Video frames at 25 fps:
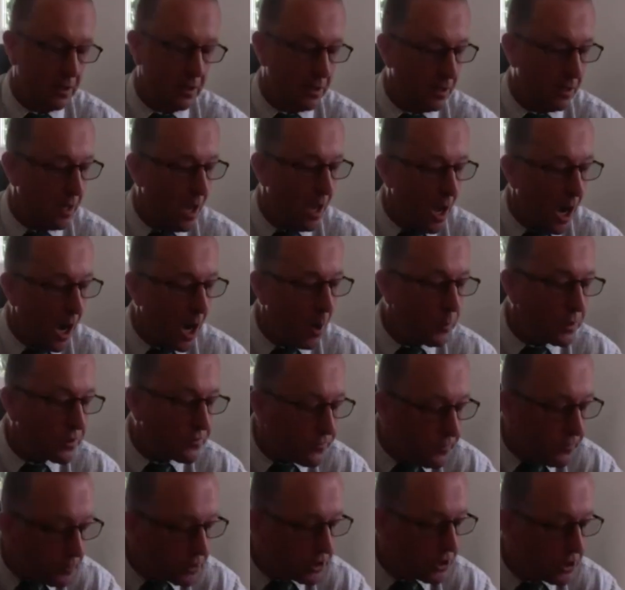I
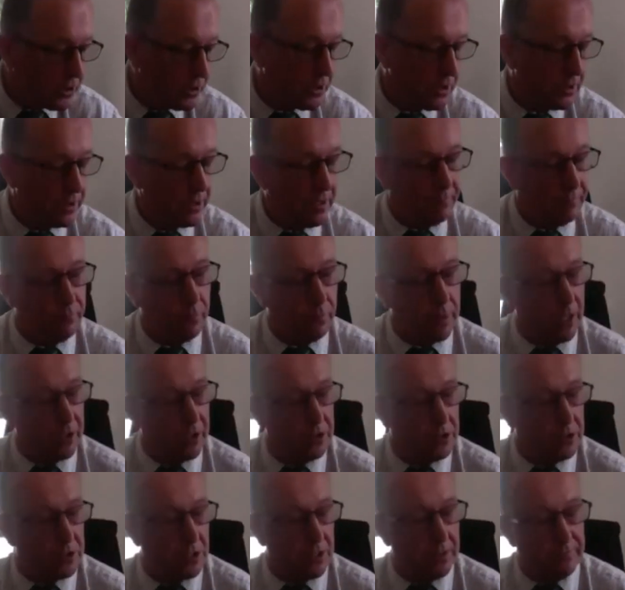was fortunate enough, when
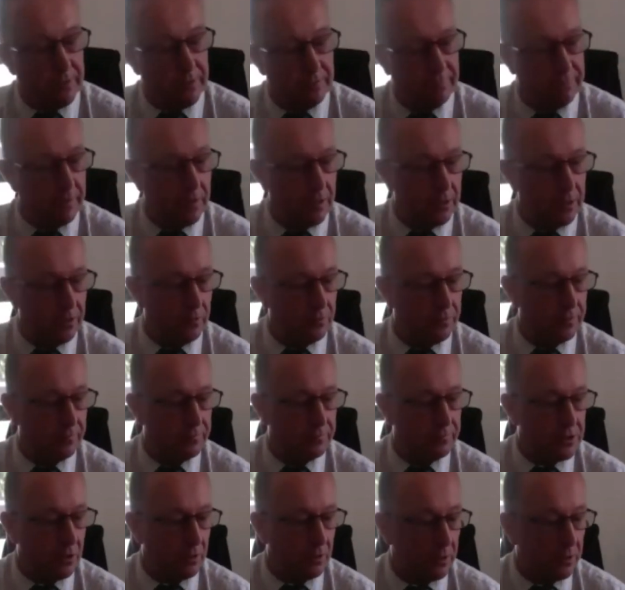I used to live in the far north
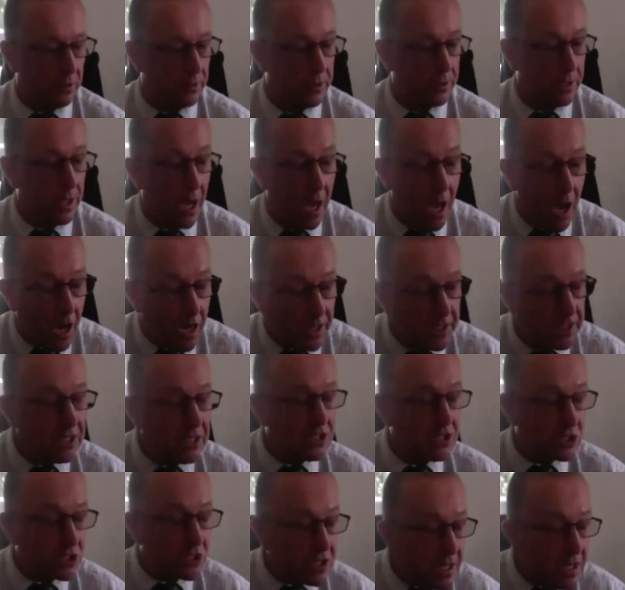of Scotland, I
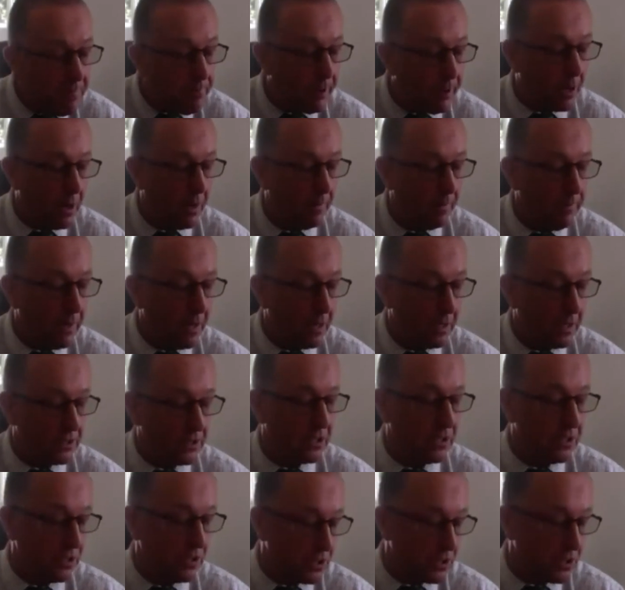did see pine
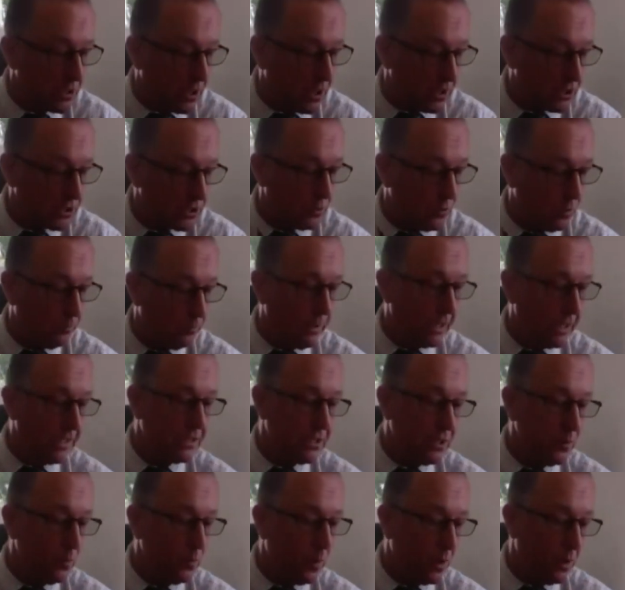martins. I saw
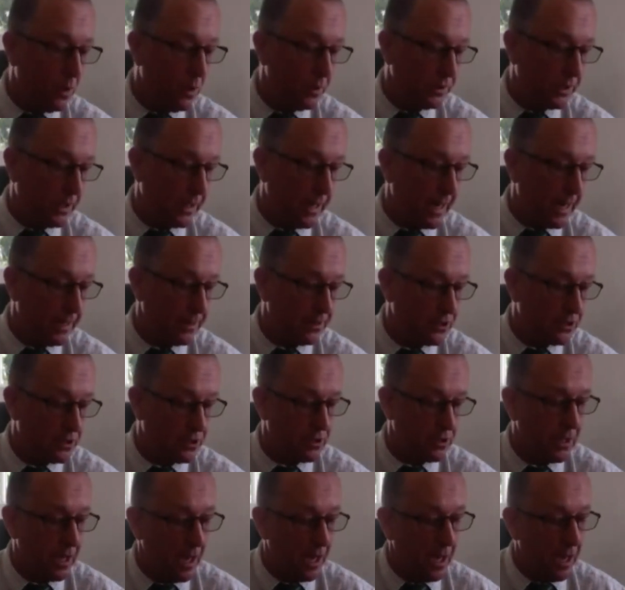plenty
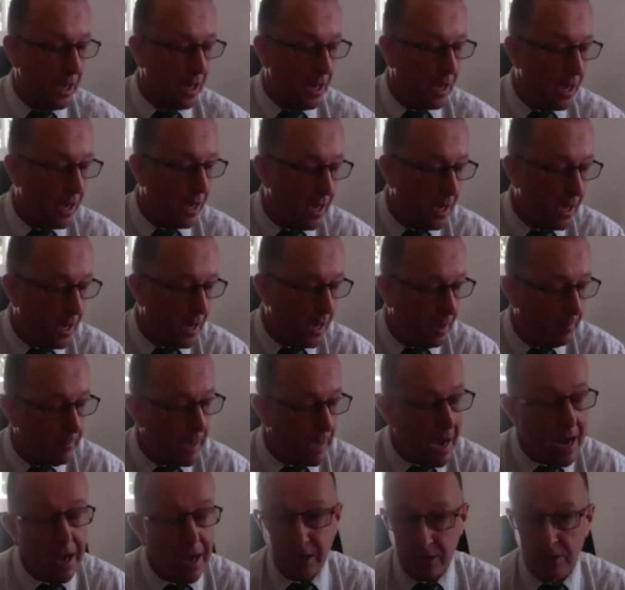wildcats
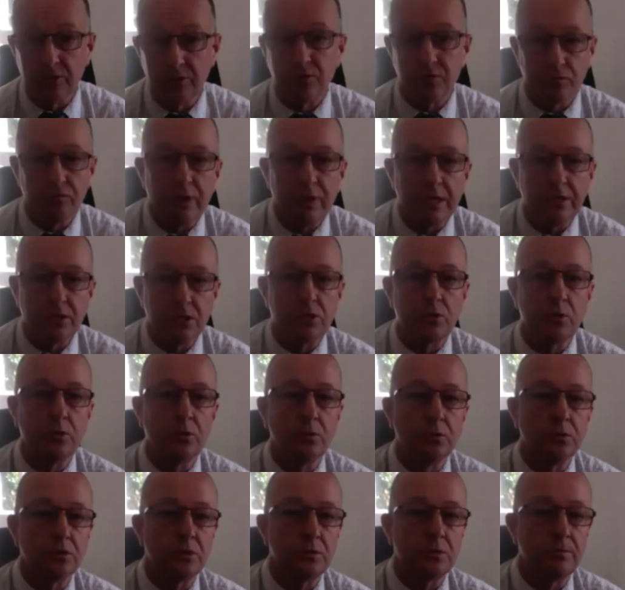and red
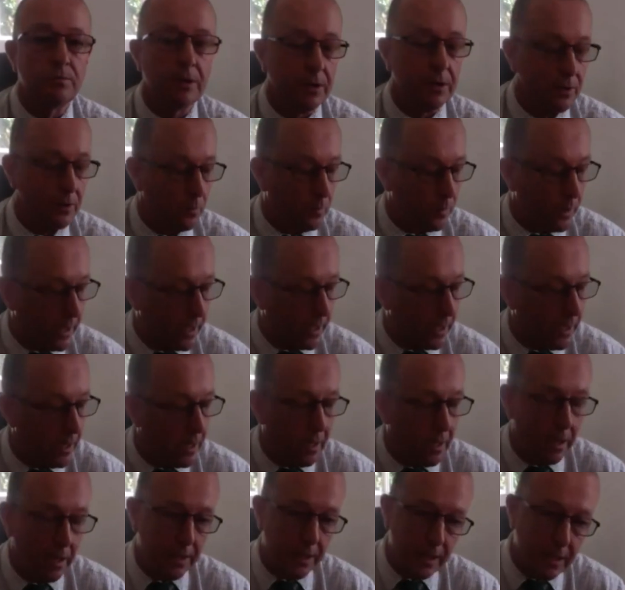squirrels, by the way.
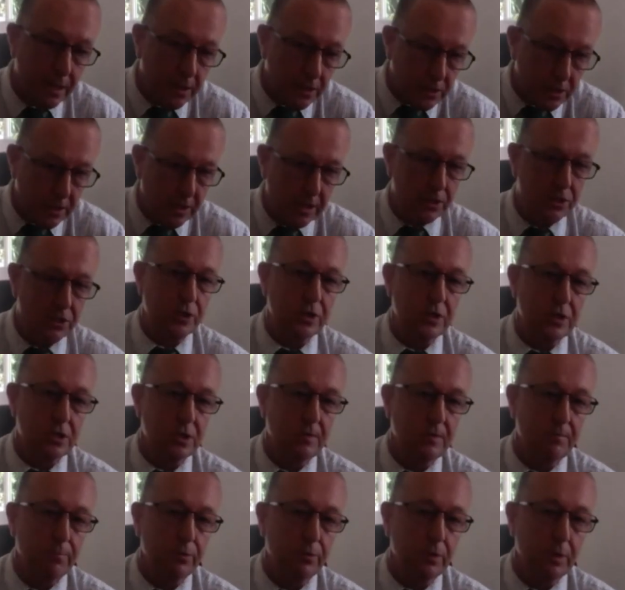And here's an
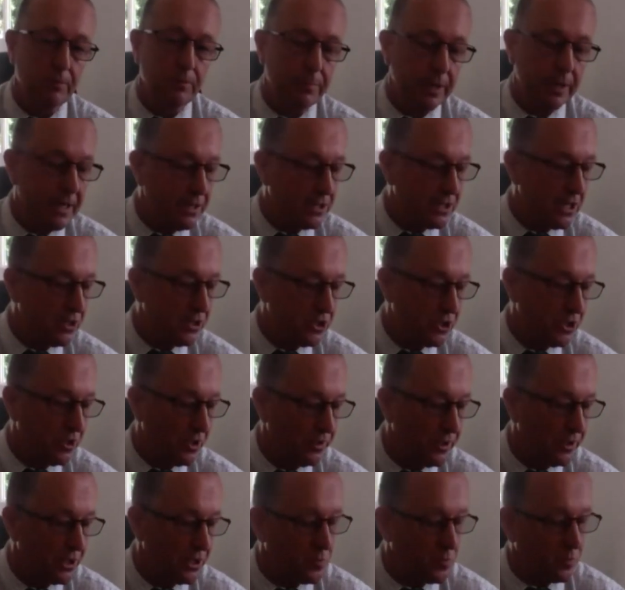interesting point. Pay attention
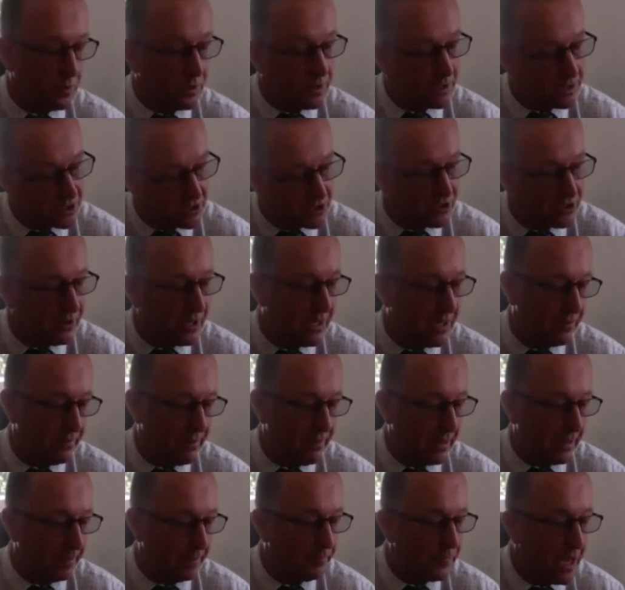on this one. It's a great
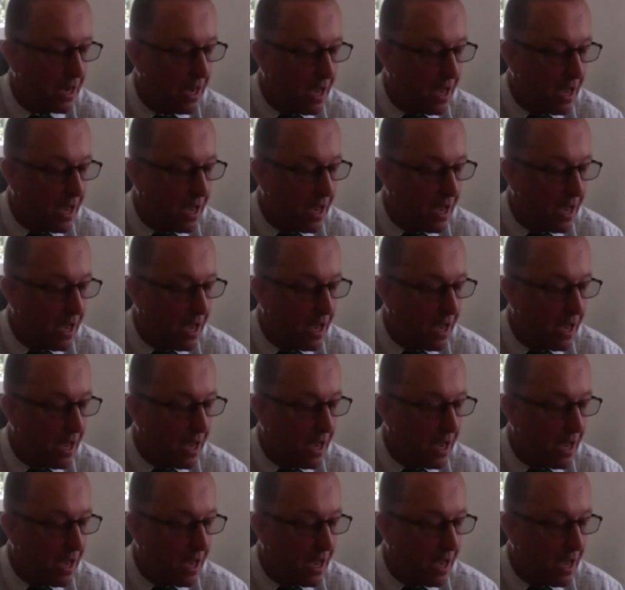thing.